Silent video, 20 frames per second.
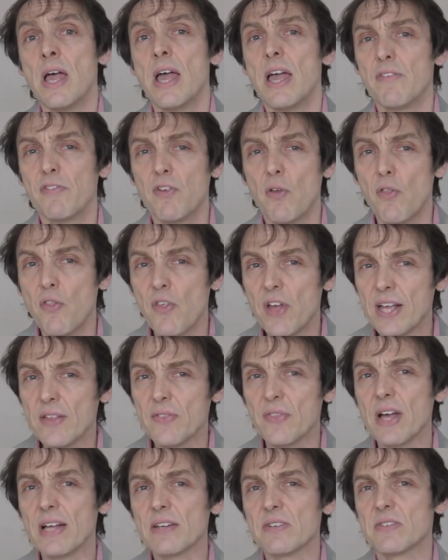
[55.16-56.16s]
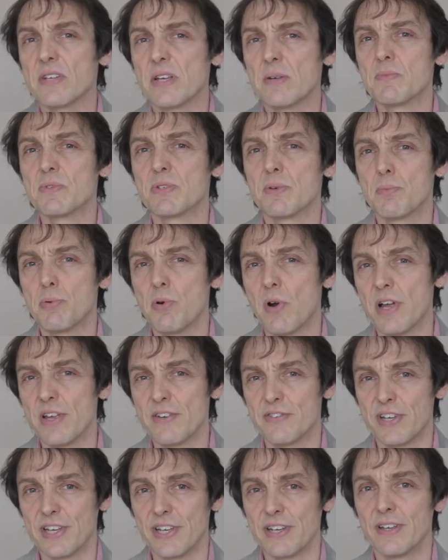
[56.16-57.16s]
If you think that seems
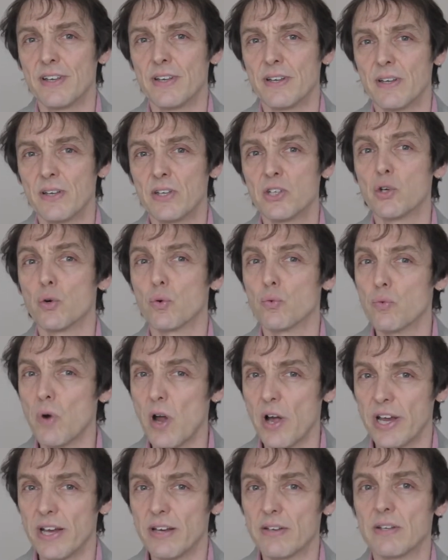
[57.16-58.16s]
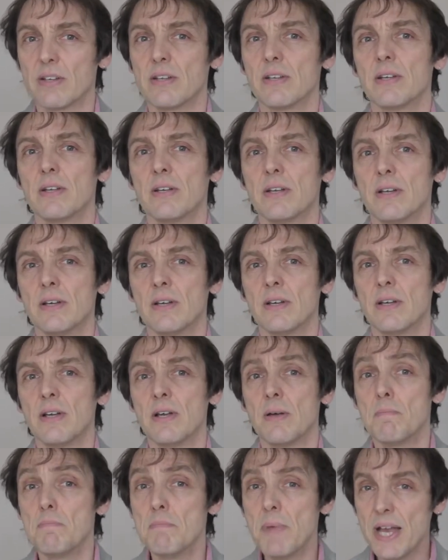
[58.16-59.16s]
surprising, you're right.
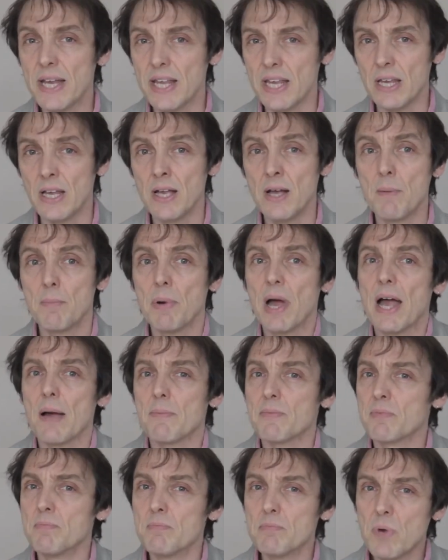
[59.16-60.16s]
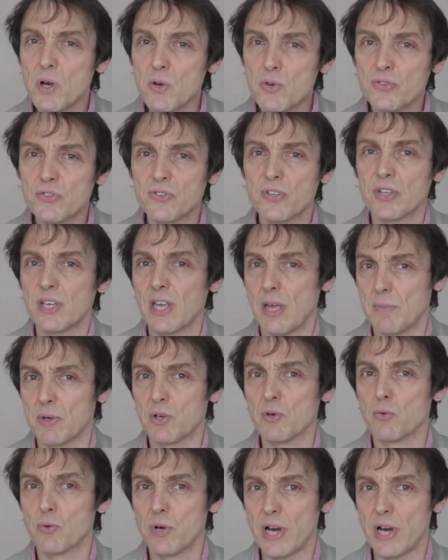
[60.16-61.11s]
Many, perhaps most chemical